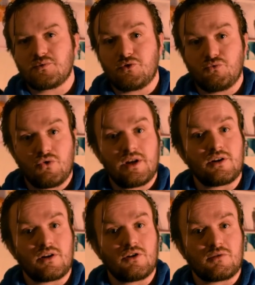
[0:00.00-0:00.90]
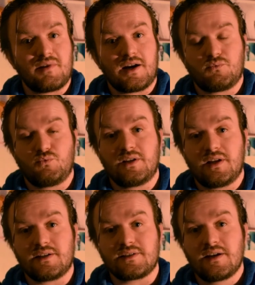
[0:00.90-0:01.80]
where you're really going to look back and
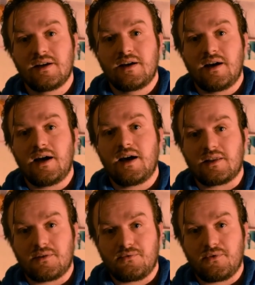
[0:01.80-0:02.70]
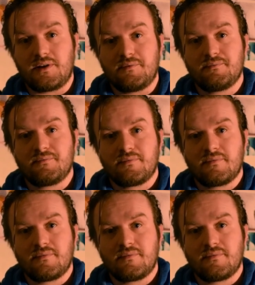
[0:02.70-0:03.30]
realize, I had the freedom.